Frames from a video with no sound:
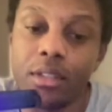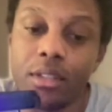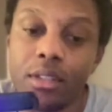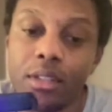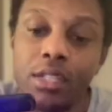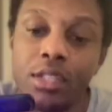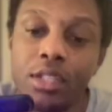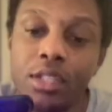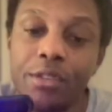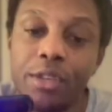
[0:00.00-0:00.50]

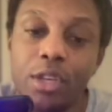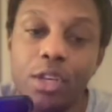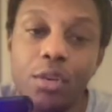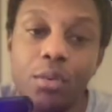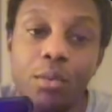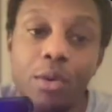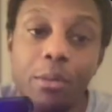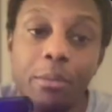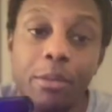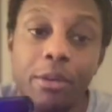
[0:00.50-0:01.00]
So if you go to
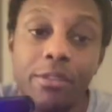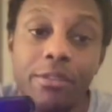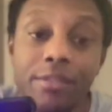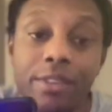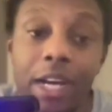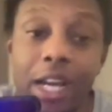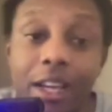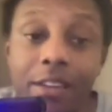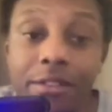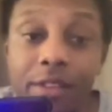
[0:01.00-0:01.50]

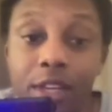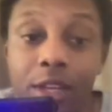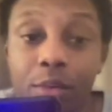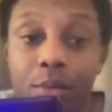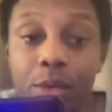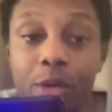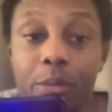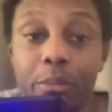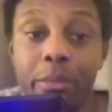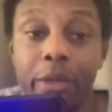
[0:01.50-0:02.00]
1.5, it
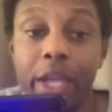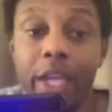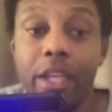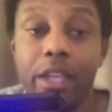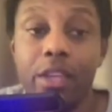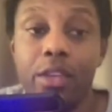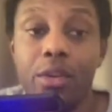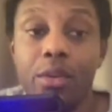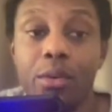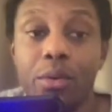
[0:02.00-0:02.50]
will
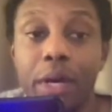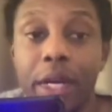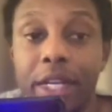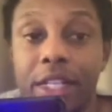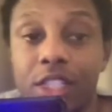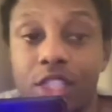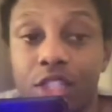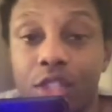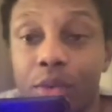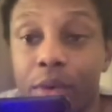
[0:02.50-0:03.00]
make you a
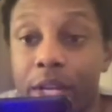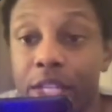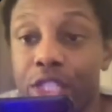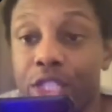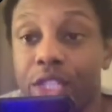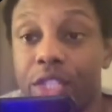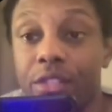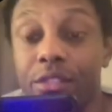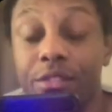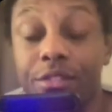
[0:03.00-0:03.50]

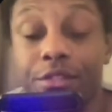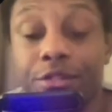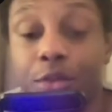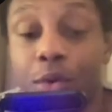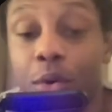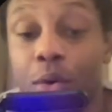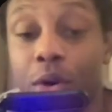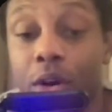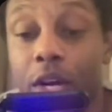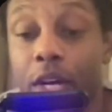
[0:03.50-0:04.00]
generation
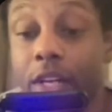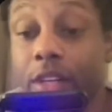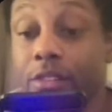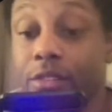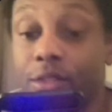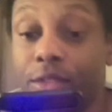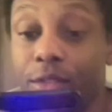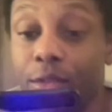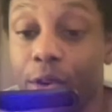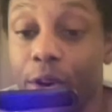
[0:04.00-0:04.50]
for
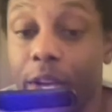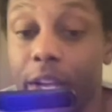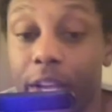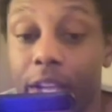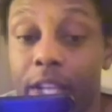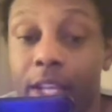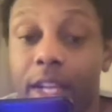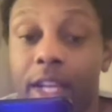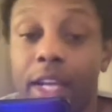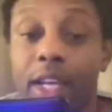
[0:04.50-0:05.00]

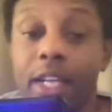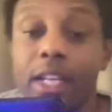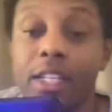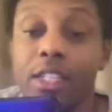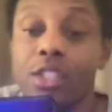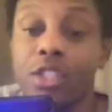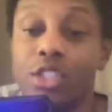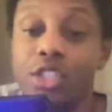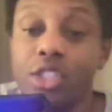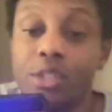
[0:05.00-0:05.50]
free.
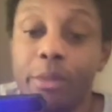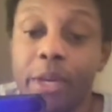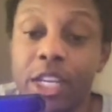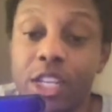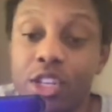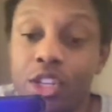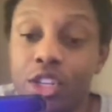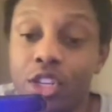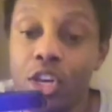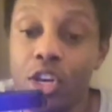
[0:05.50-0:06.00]
So just make
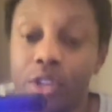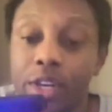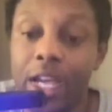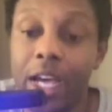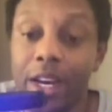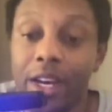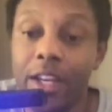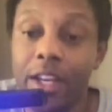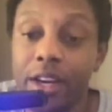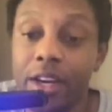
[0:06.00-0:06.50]
sure you go
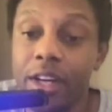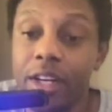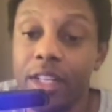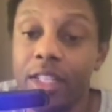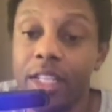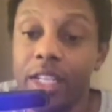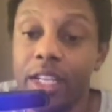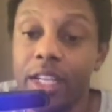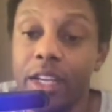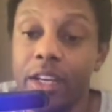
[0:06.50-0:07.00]
down here,
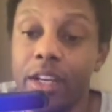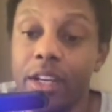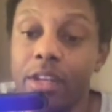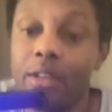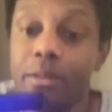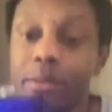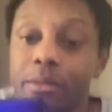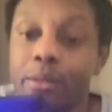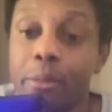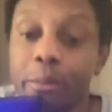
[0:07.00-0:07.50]
click here,
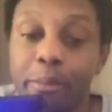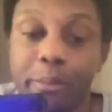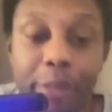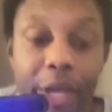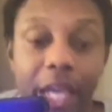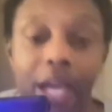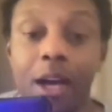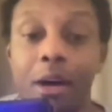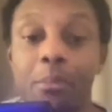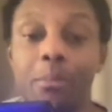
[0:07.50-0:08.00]

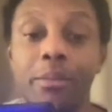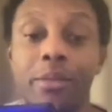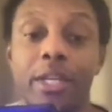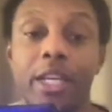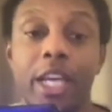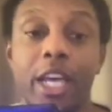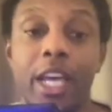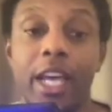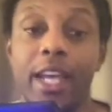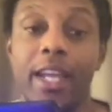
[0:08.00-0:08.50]
bam.
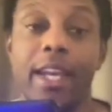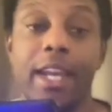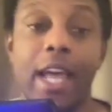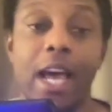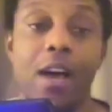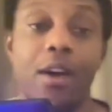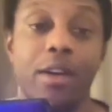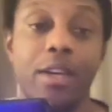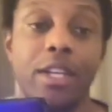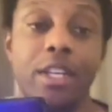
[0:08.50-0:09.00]
And
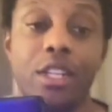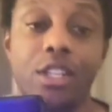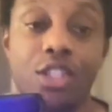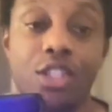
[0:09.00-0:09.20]
now it is